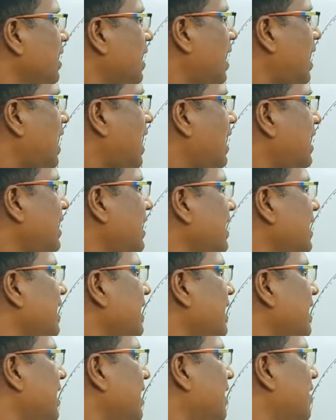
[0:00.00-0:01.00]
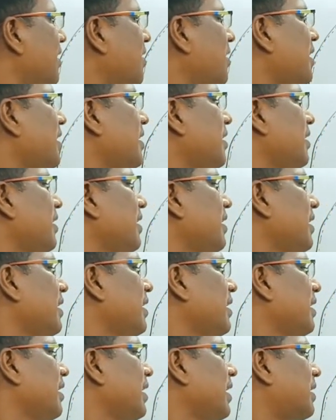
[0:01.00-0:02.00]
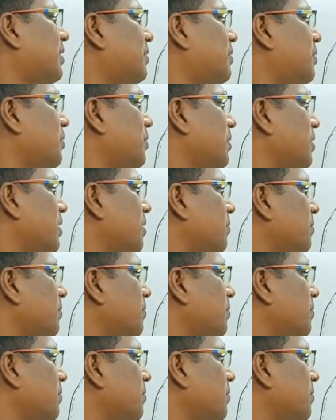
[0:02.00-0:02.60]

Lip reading: and inner ectoderm.